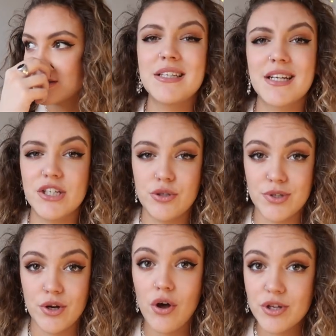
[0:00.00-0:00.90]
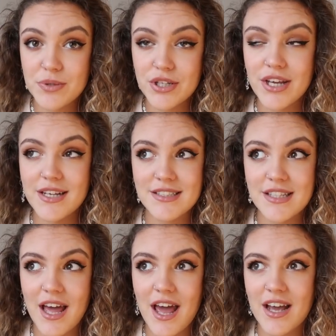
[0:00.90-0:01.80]
Basically, she was in hospital
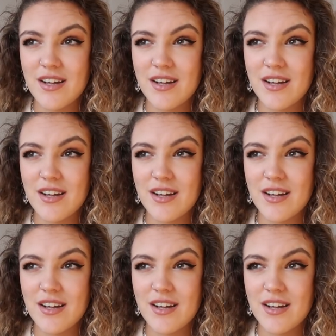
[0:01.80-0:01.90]
yesterday.